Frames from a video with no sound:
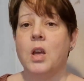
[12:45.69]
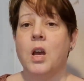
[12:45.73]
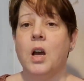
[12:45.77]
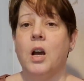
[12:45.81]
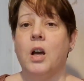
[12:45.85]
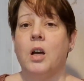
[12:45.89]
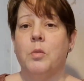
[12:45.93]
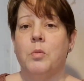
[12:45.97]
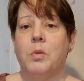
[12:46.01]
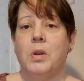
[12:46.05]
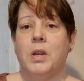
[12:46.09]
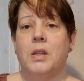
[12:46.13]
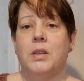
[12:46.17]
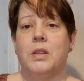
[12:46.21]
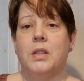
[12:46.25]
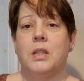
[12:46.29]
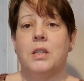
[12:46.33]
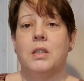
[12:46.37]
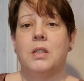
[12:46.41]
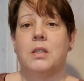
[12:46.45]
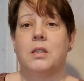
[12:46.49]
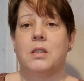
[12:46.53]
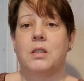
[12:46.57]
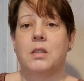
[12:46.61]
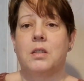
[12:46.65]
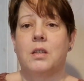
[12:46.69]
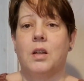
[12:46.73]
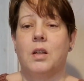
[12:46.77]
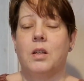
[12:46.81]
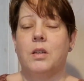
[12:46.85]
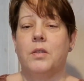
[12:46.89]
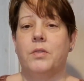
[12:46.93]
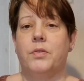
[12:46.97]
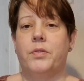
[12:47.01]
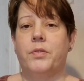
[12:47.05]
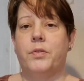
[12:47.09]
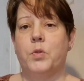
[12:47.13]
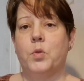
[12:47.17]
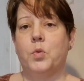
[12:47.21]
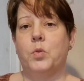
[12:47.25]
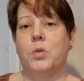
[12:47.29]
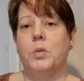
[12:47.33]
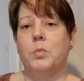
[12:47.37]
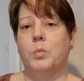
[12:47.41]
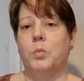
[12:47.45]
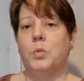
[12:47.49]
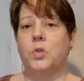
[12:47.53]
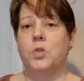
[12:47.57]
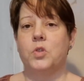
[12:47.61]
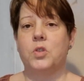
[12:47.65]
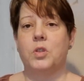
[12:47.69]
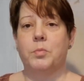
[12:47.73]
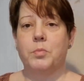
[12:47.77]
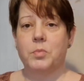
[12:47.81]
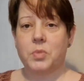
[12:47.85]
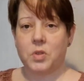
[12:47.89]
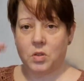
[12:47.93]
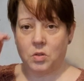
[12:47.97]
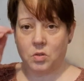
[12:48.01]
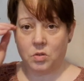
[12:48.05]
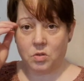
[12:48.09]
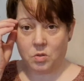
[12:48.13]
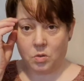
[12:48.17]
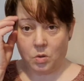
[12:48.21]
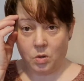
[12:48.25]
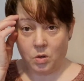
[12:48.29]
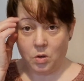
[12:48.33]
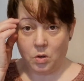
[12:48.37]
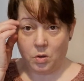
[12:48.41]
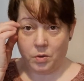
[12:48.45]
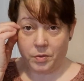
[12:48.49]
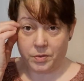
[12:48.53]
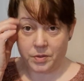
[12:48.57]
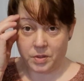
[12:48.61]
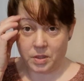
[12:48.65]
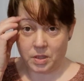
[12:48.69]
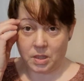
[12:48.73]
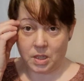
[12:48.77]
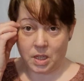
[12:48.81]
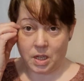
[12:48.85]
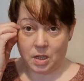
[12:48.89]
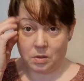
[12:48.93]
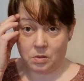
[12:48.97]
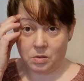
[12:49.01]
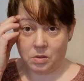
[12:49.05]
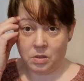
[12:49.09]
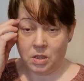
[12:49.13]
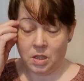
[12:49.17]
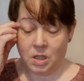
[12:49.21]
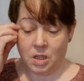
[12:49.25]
I wear these kind of all-in-one jumpsuits quite often now